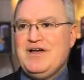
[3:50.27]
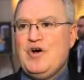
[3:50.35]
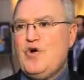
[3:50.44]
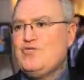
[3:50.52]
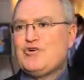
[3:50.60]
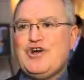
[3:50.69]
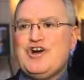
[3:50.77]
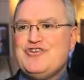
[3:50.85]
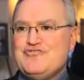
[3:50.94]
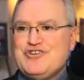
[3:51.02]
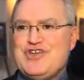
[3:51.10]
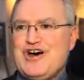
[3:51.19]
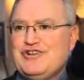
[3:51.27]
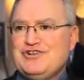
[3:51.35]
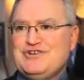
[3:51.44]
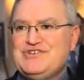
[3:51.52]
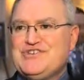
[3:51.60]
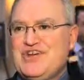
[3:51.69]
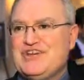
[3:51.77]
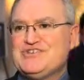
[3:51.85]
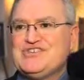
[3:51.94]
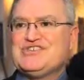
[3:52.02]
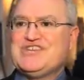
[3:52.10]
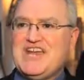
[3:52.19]
over $100 on a
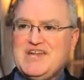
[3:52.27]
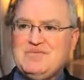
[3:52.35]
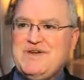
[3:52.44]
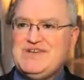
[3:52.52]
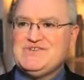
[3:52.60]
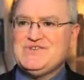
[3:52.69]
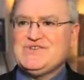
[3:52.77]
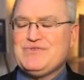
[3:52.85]
sustained basis.